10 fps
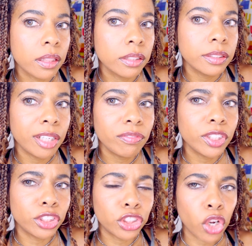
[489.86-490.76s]
this
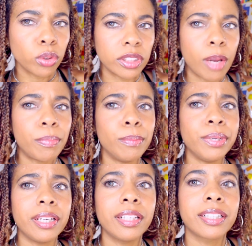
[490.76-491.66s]
definitely shows up a
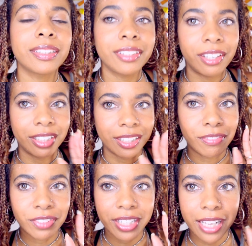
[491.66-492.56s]
bit. Like I said, it
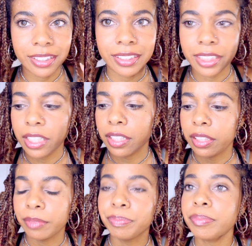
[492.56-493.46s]
definitely has a
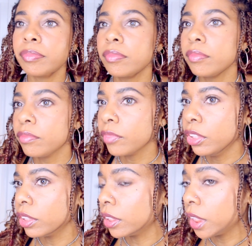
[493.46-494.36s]
tint.
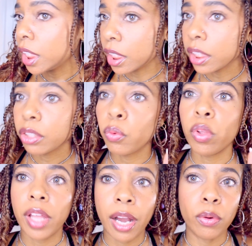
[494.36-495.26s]
You can see it
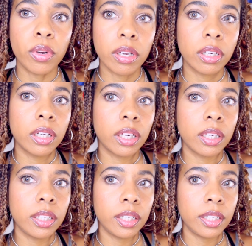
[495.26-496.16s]
without
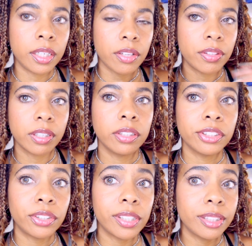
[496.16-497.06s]
anything
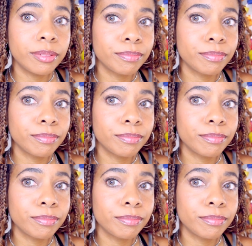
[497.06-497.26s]
under it.